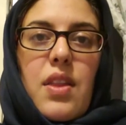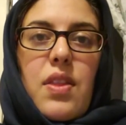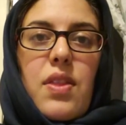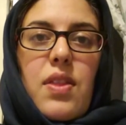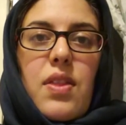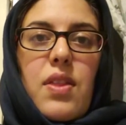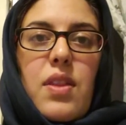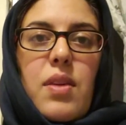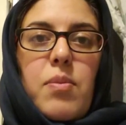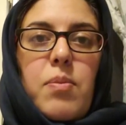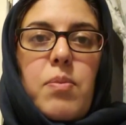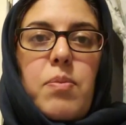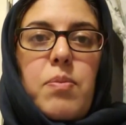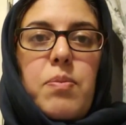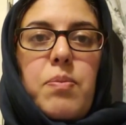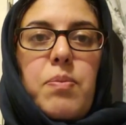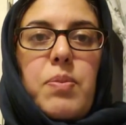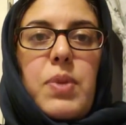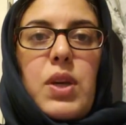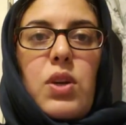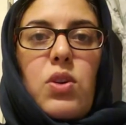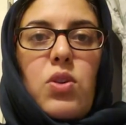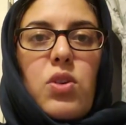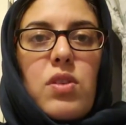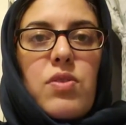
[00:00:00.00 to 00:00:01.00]
the
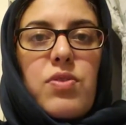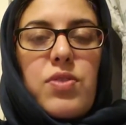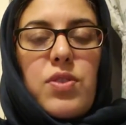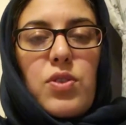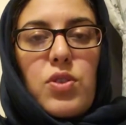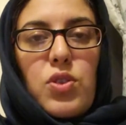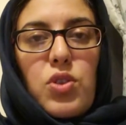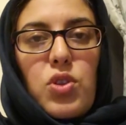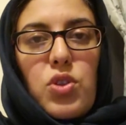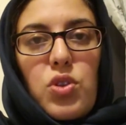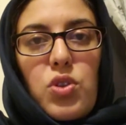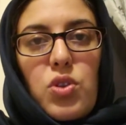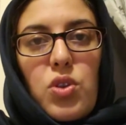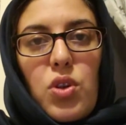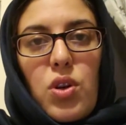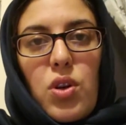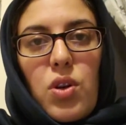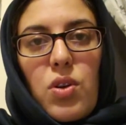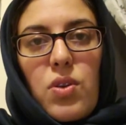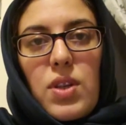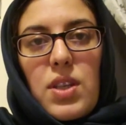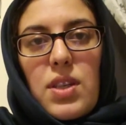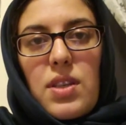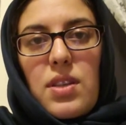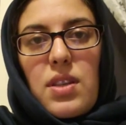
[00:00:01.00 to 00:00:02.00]
beautiful
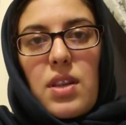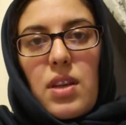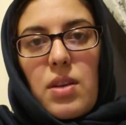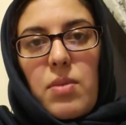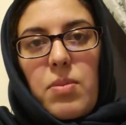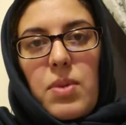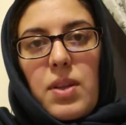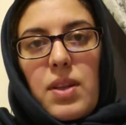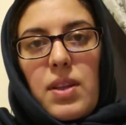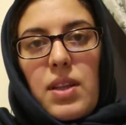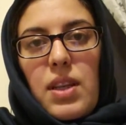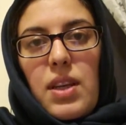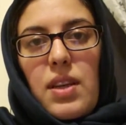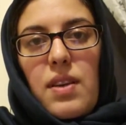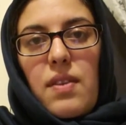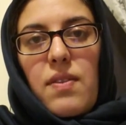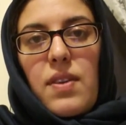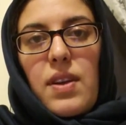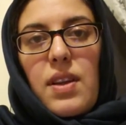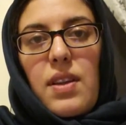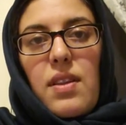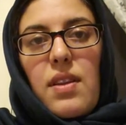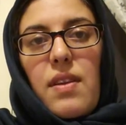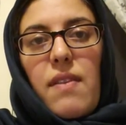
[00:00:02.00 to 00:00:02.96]
stories they believe in,